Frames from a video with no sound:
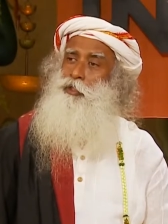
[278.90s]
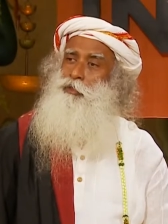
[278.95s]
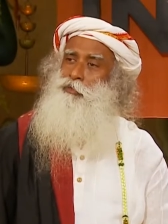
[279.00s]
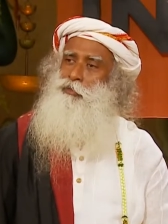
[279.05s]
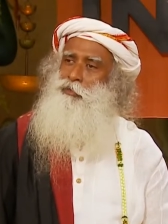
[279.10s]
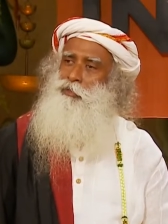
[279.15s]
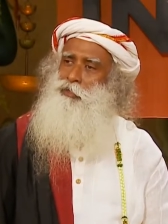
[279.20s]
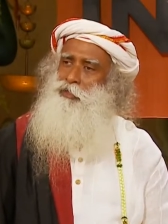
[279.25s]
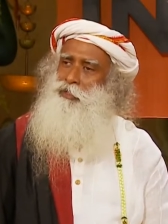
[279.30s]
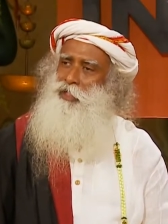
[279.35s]

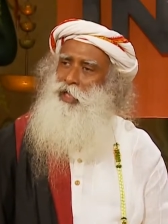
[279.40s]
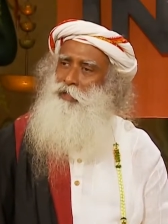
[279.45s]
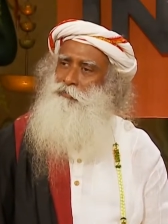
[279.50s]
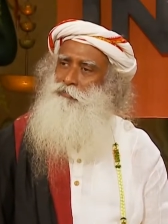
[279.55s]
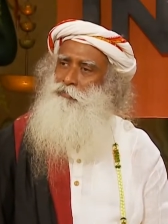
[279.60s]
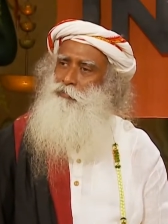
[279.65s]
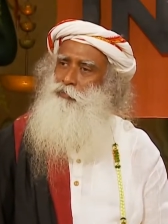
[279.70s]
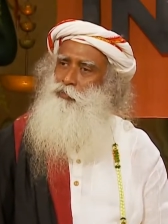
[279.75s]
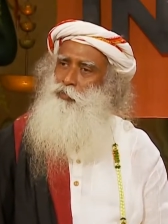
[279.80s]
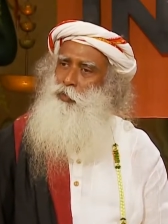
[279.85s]
could
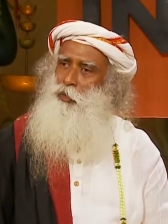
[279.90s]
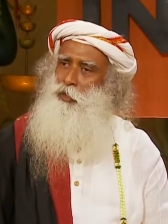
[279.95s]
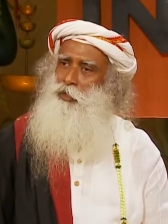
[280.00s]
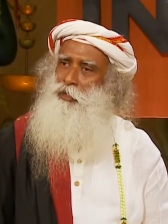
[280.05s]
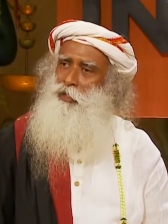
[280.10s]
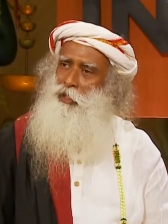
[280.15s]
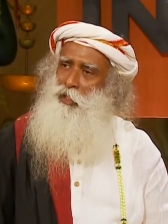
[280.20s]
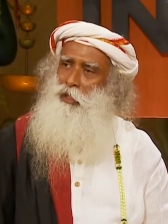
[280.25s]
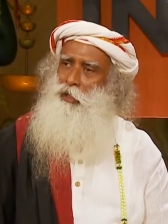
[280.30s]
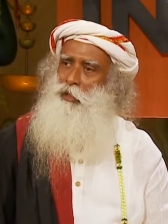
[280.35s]
decipher
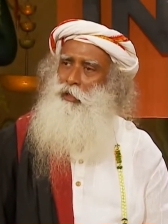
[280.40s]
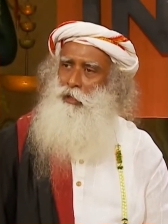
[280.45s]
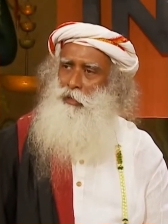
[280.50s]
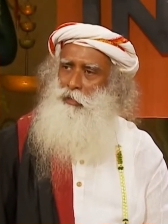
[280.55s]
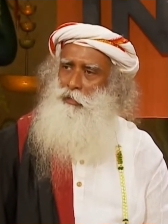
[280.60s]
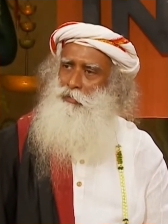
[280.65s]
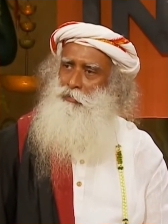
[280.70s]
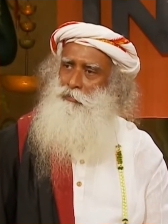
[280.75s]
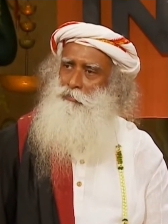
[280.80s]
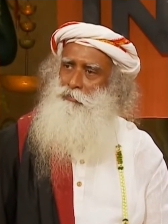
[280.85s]
what they are.
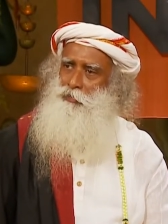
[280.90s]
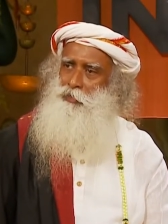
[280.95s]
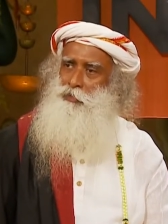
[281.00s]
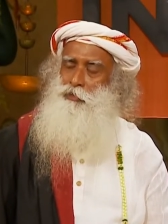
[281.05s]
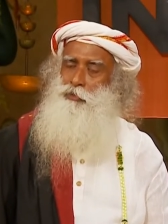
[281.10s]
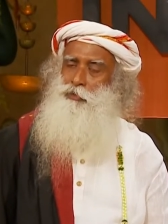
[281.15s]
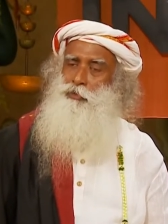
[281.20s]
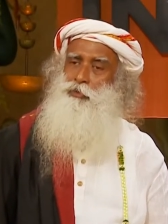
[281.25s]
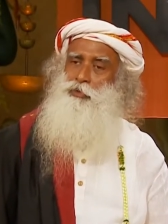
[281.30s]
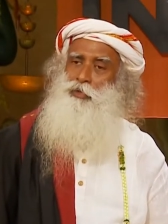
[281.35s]

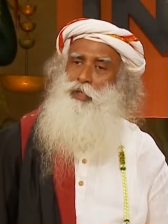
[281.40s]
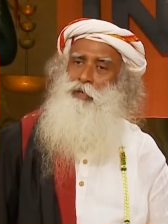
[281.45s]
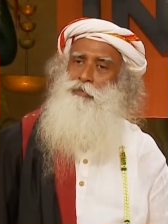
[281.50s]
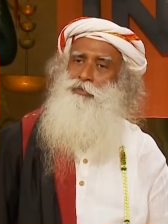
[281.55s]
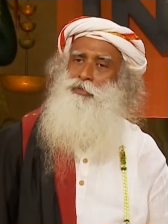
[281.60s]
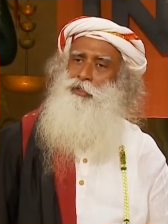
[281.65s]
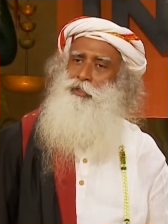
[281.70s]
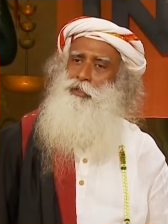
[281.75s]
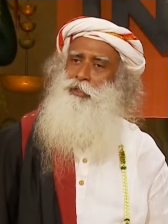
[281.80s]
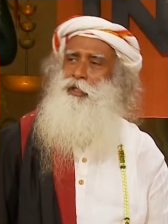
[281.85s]
In
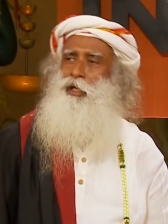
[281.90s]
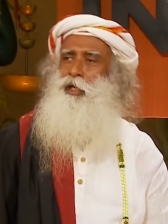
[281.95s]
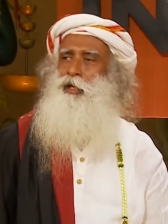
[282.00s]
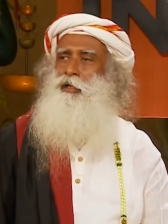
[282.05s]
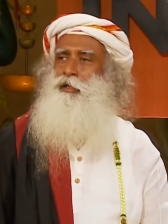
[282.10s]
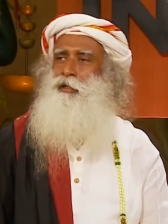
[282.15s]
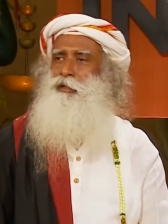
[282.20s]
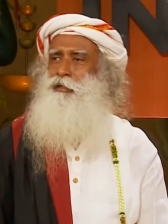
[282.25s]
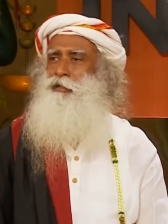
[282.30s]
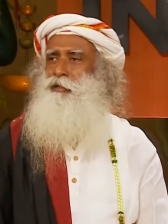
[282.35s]

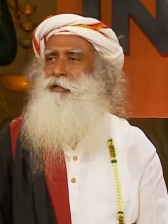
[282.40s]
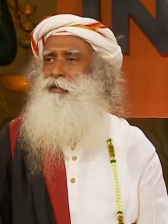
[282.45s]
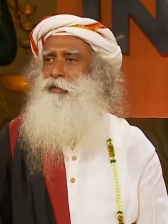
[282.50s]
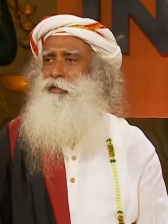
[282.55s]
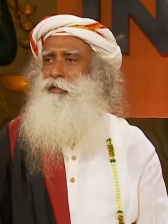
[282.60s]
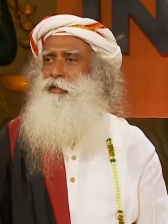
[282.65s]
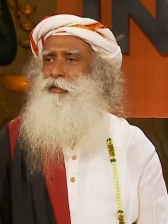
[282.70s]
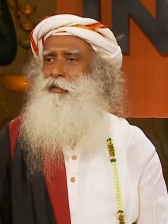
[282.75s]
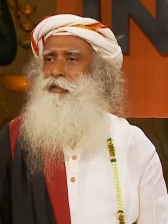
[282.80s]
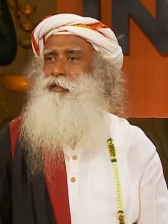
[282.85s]
2010,
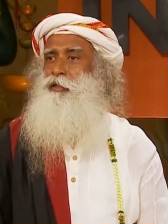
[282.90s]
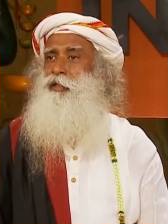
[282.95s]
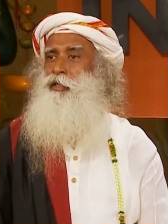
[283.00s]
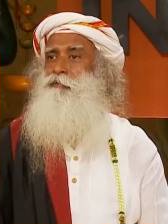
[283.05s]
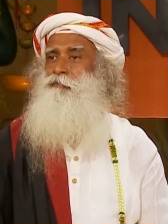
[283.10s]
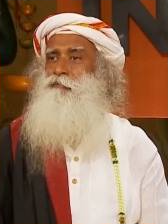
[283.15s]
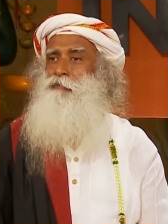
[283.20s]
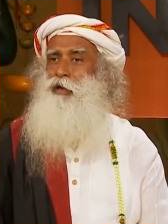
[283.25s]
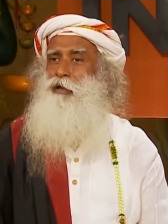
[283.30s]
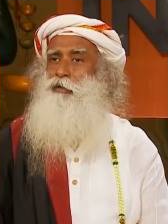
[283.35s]

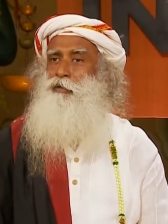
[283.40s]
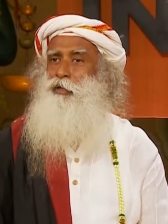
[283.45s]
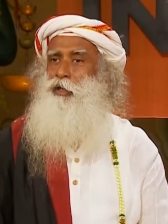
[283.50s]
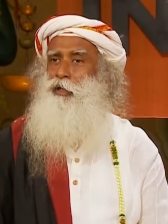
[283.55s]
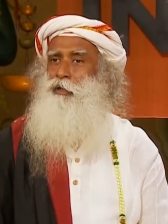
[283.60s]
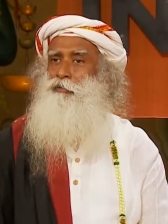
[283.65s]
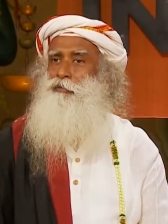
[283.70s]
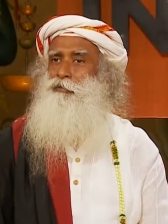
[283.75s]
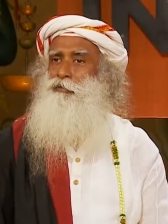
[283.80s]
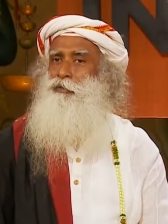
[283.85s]
they found
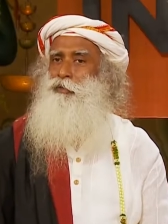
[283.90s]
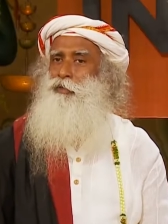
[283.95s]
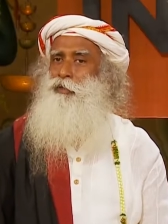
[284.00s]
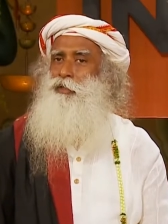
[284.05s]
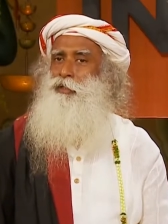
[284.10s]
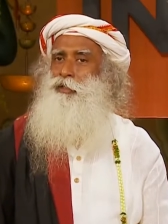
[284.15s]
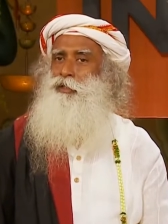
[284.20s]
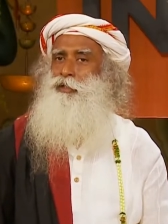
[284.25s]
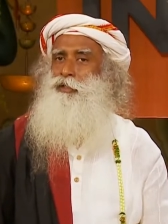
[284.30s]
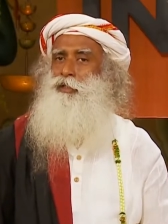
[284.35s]
out
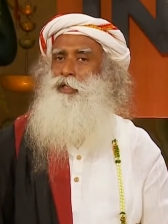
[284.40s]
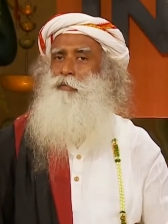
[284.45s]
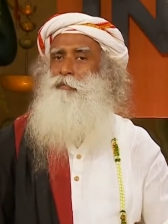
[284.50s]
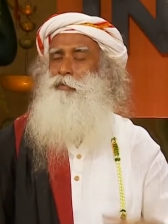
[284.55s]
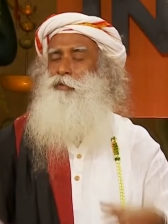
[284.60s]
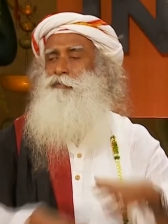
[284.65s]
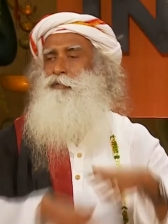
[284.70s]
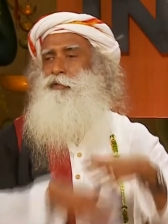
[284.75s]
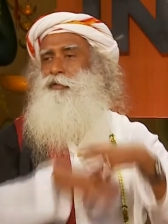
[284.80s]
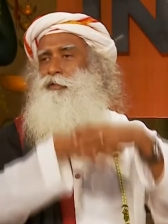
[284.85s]
some
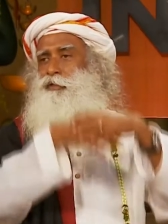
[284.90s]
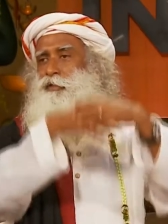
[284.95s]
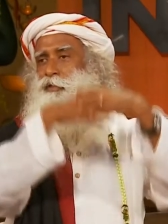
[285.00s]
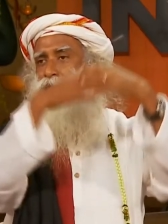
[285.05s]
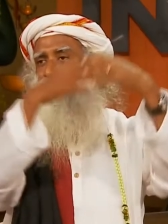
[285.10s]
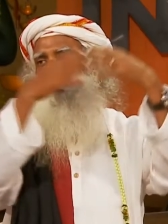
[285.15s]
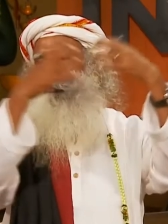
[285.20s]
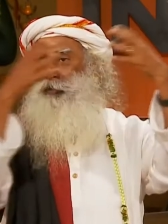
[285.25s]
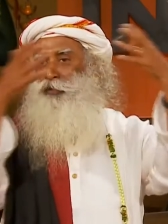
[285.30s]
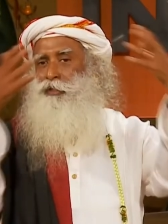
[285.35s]
of the
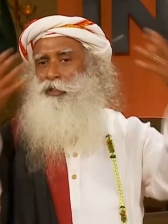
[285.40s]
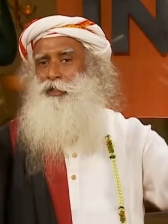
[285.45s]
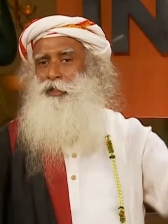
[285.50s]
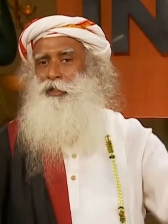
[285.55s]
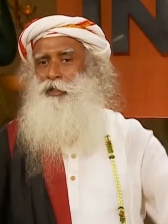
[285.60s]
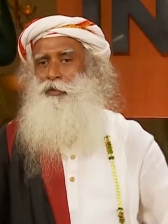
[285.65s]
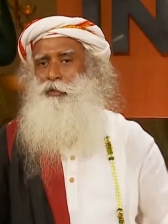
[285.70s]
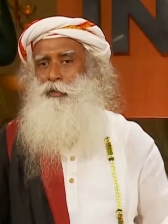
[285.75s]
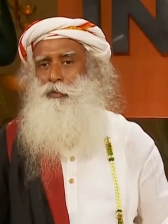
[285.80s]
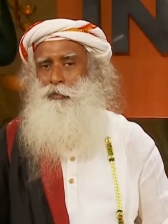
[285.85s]
theorems that
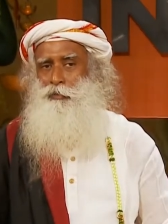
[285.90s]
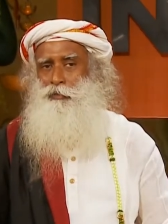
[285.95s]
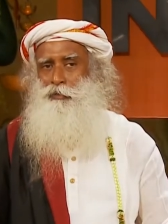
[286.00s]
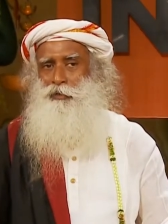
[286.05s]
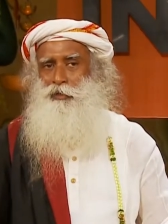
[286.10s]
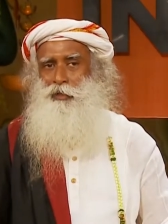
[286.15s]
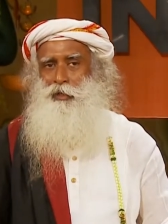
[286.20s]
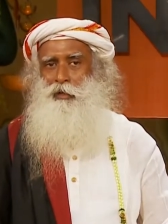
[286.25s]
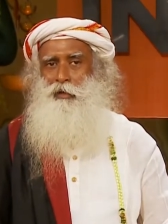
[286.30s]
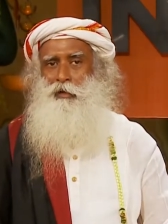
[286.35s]
he wrote
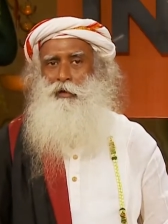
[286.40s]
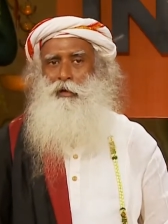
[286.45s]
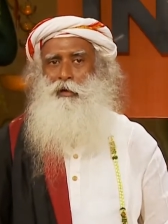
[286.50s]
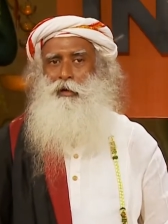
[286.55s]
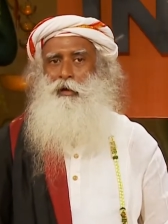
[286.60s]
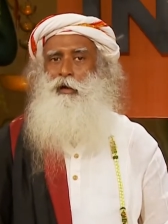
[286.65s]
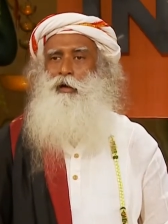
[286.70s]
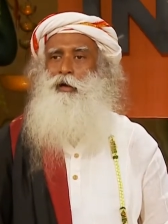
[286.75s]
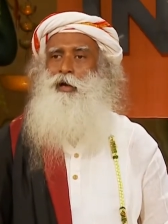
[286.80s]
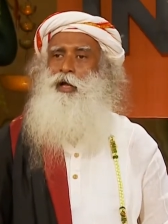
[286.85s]

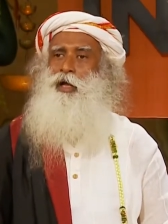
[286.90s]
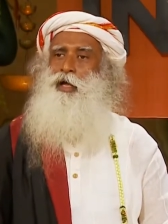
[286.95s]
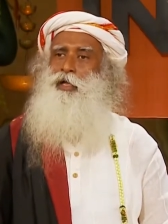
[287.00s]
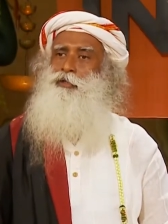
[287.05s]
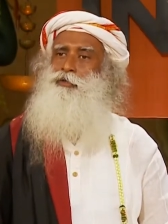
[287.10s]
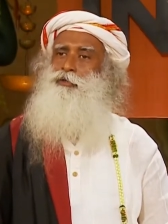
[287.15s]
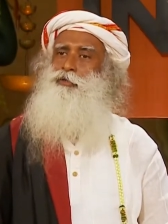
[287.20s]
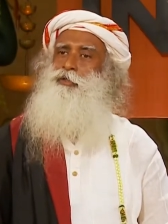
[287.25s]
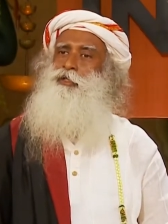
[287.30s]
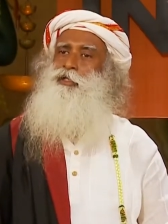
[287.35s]
are
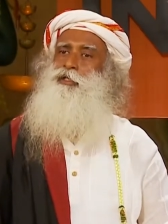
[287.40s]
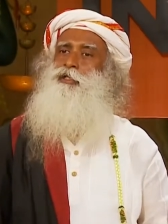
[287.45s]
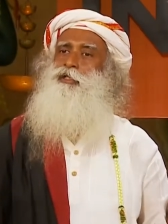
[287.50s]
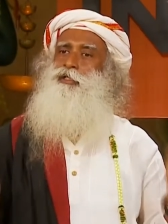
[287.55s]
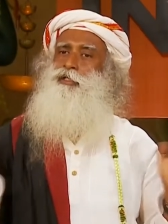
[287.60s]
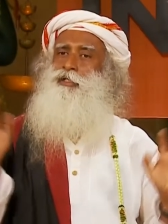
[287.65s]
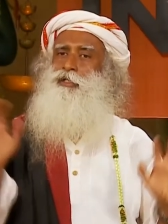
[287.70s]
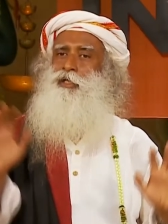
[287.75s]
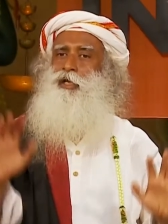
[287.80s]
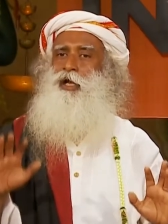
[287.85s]
actually
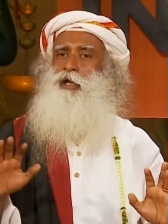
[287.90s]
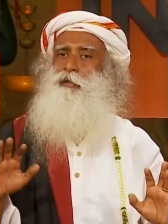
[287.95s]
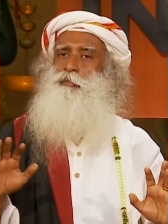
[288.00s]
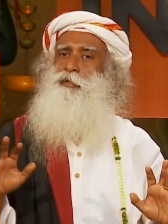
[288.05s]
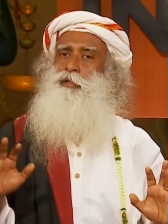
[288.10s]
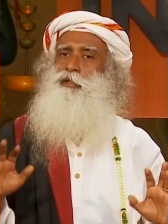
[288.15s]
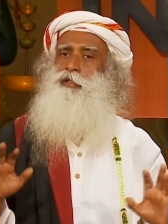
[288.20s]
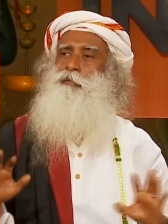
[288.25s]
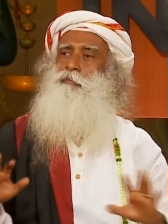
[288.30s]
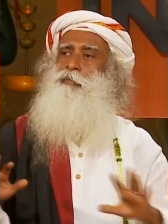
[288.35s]

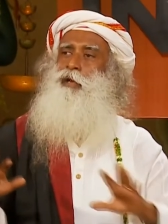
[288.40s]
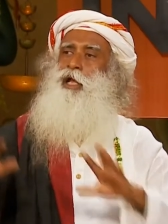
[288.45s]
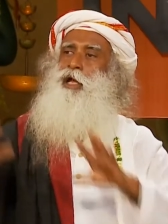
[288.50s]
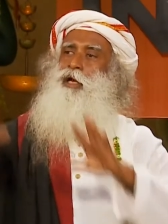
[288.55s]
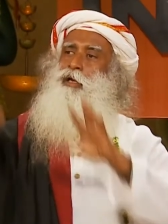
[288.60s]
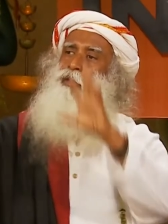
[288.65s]
describing the black